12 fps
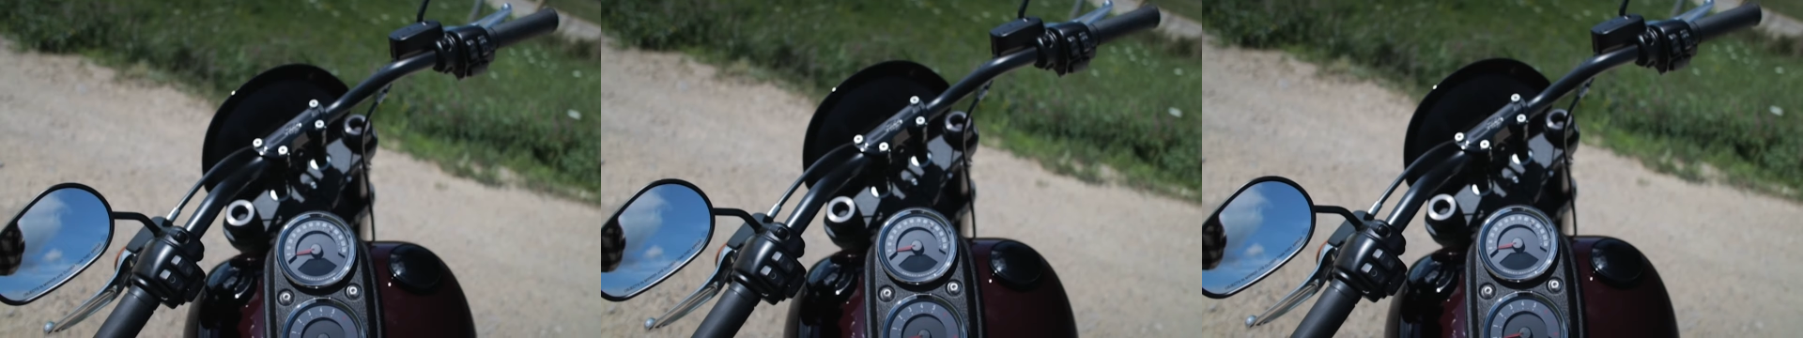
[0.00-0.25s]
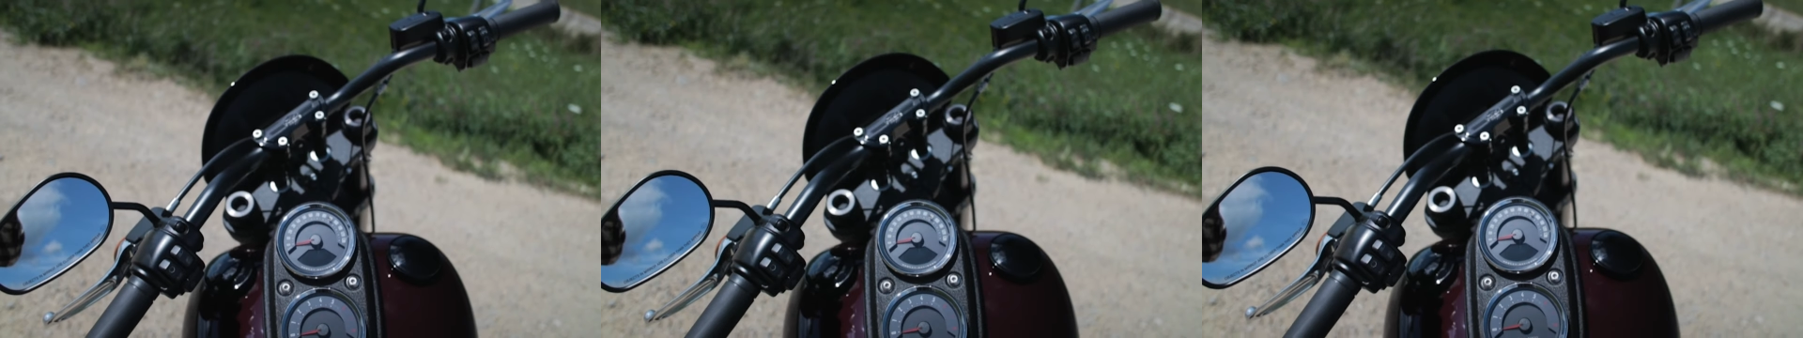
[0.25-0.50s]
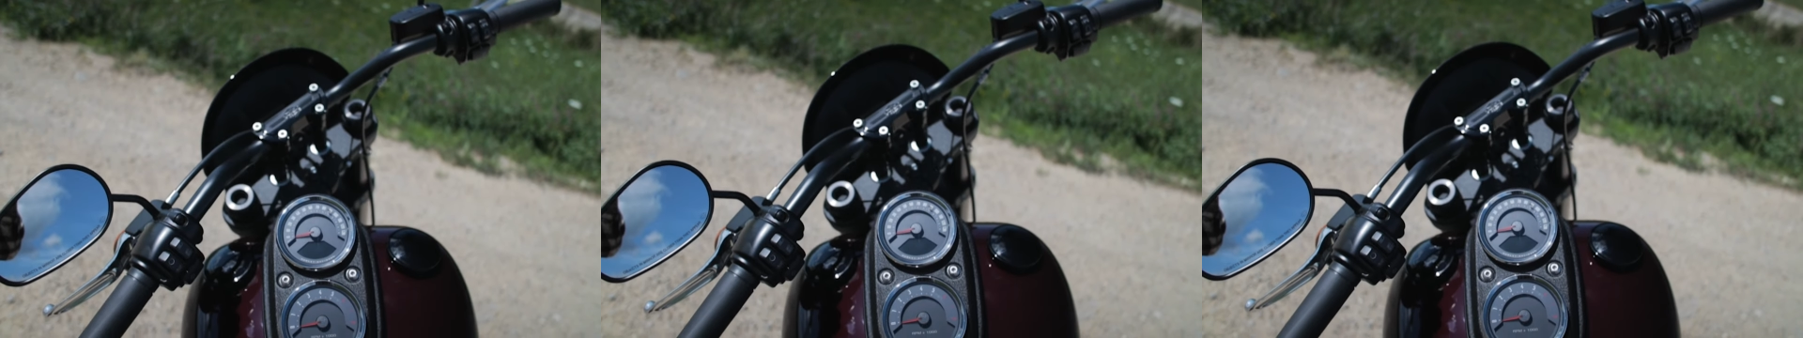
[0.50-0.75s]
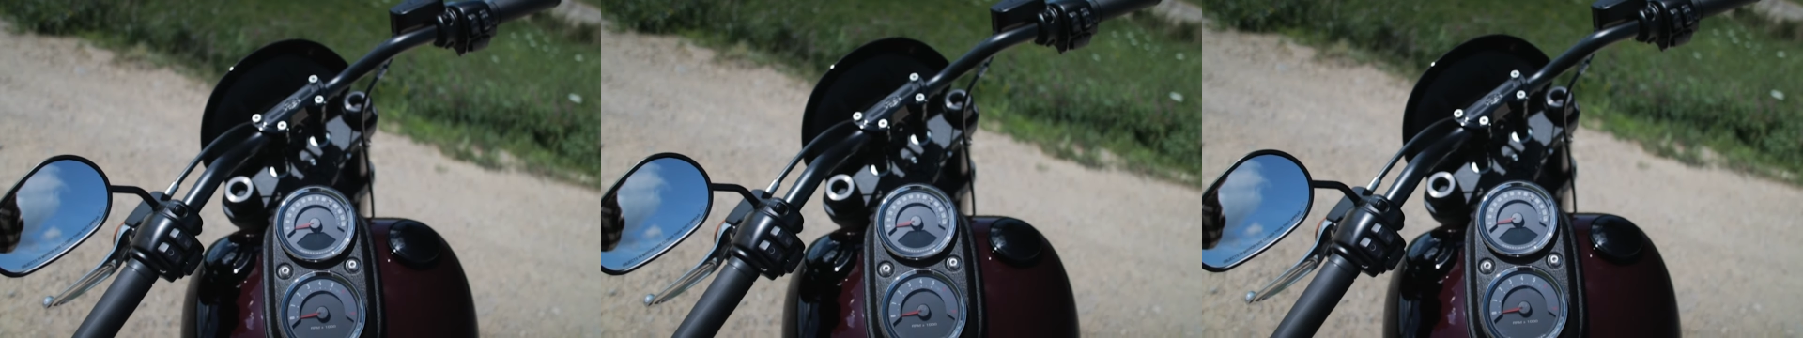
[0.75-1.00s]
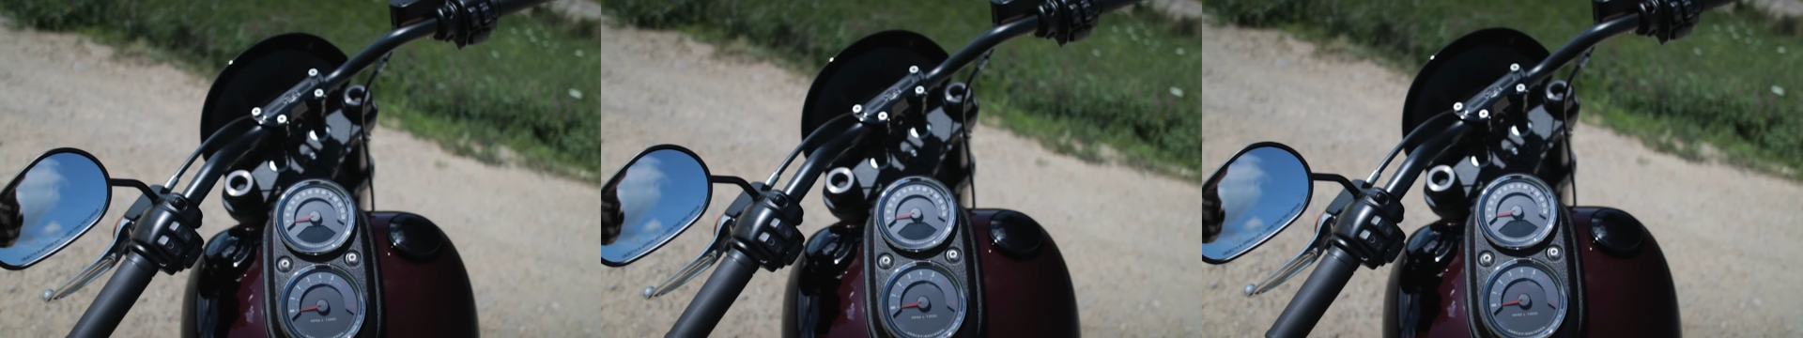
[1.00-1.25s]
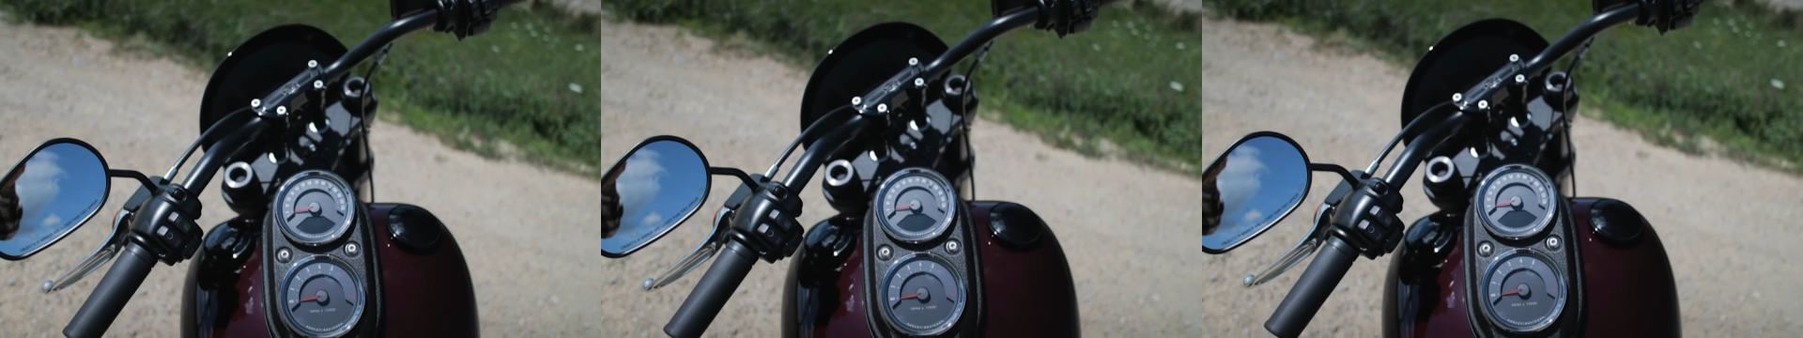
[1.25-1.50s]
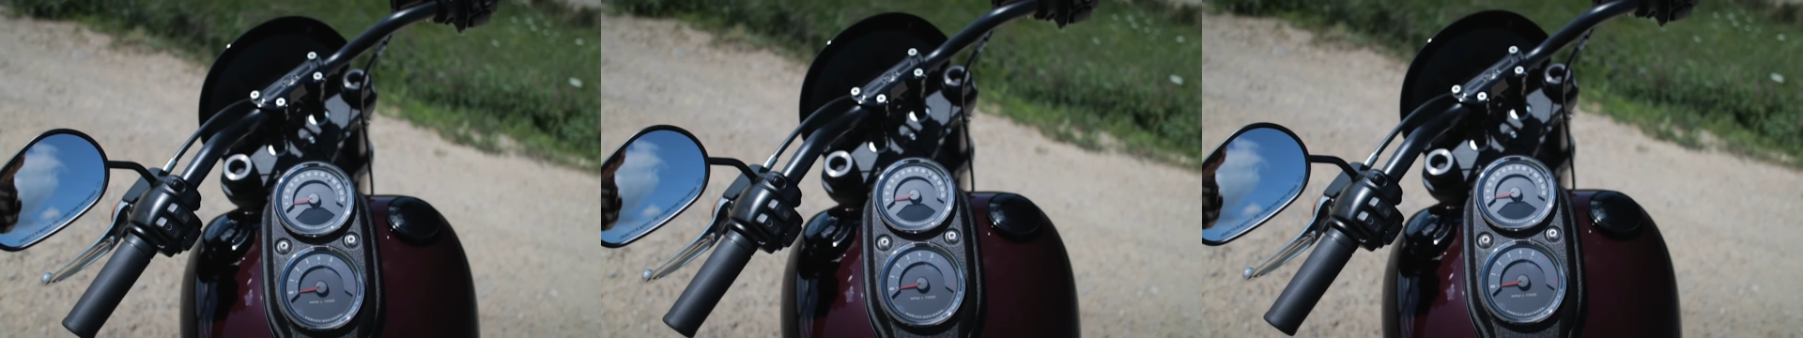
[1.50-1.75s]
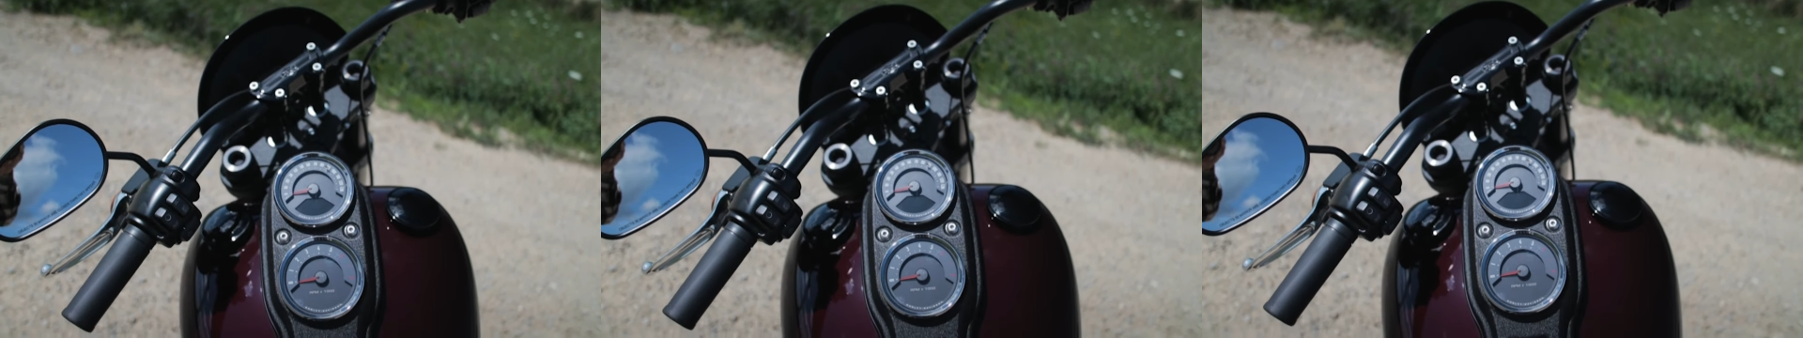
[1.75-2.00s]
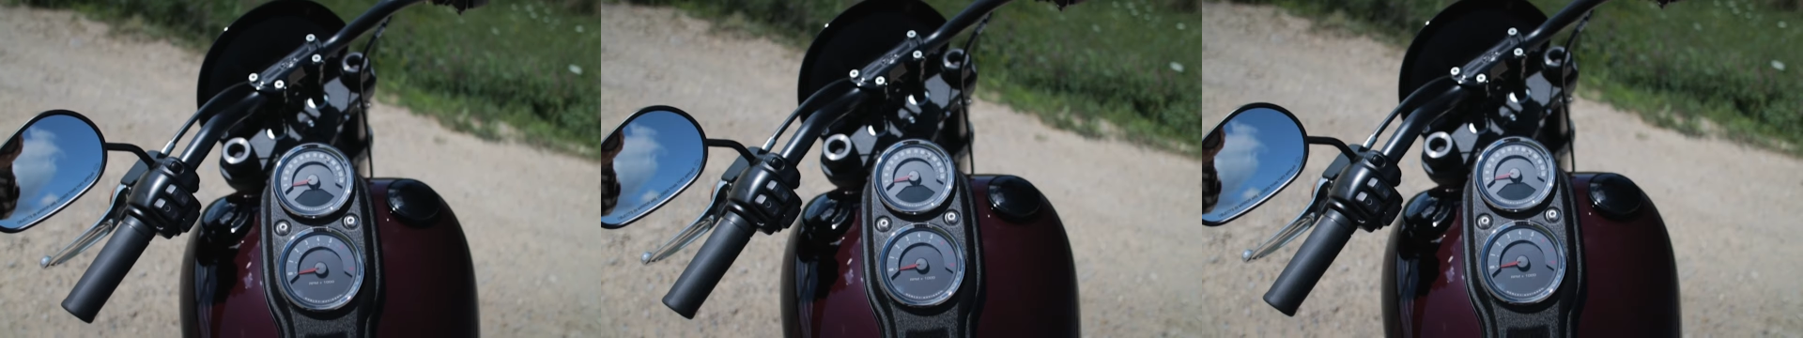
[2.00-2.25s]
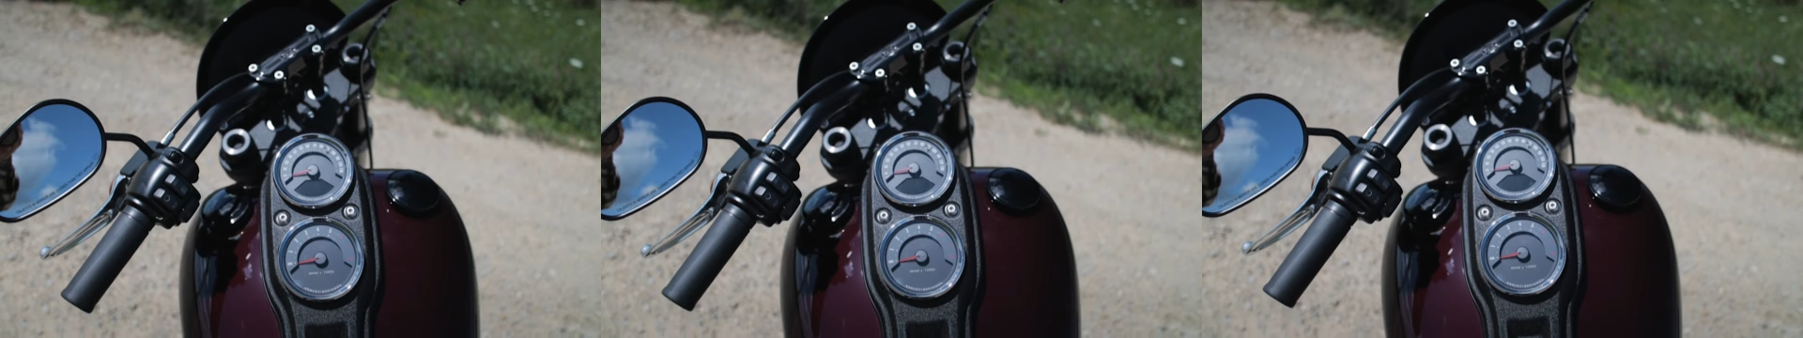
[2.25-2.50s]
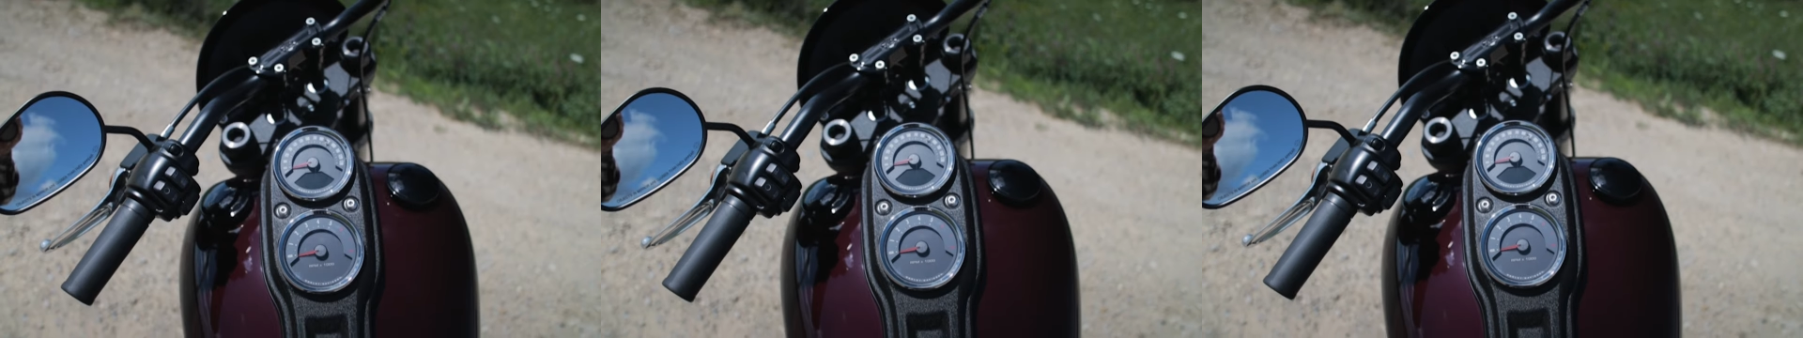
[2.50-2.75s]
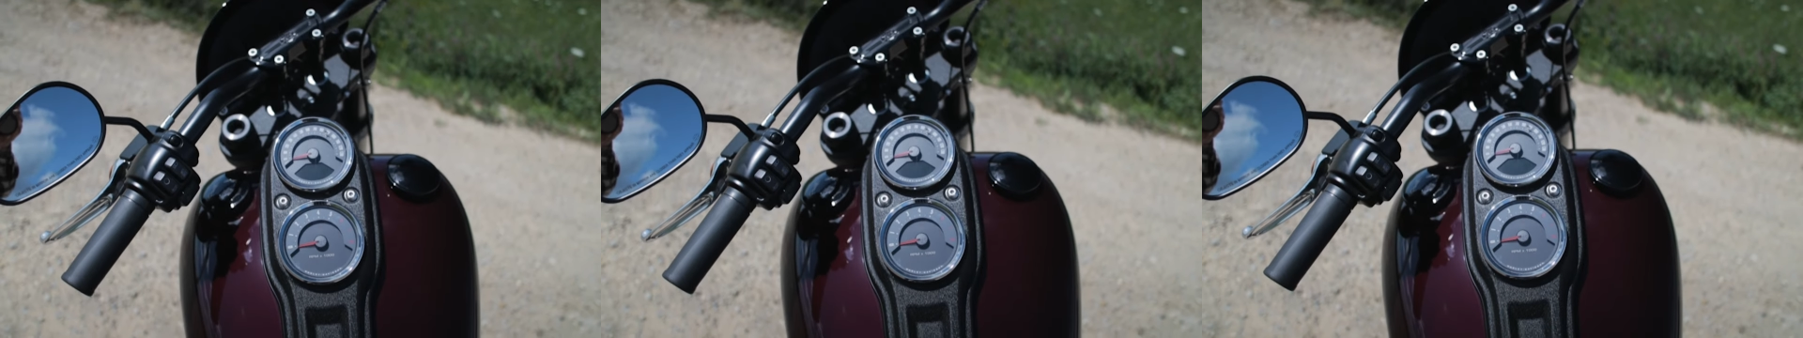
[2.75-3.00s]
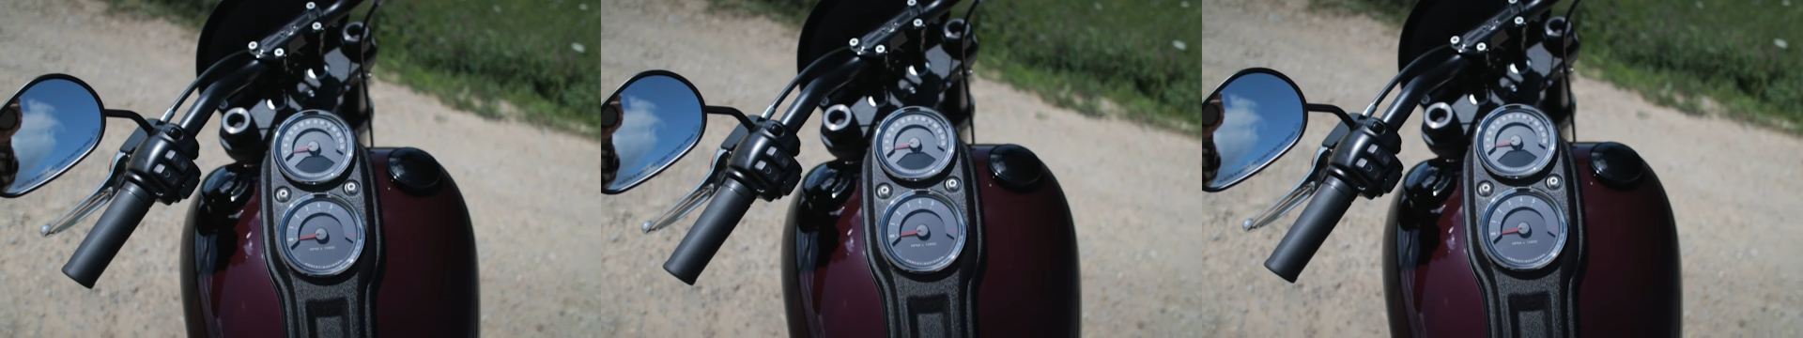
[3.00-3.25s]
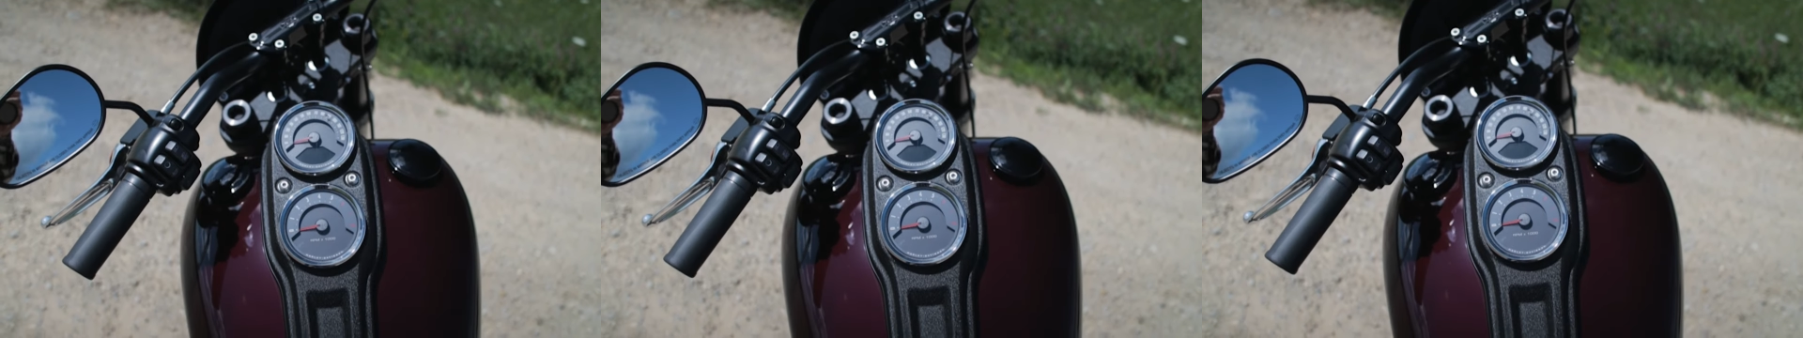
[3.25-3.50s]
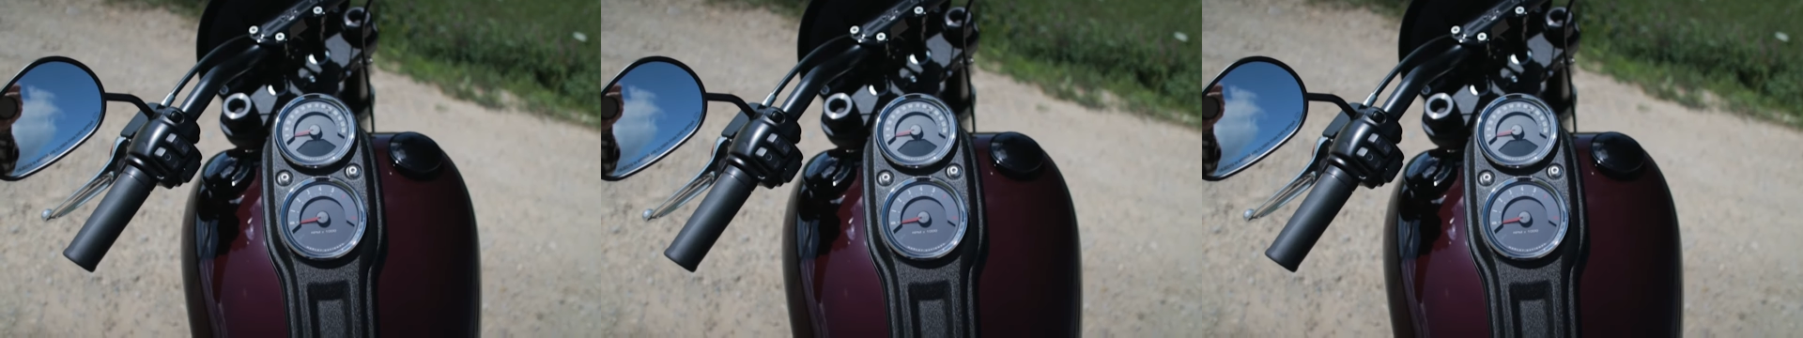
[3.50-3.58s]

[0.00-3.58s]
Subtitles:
Nobody's mouth can be seen.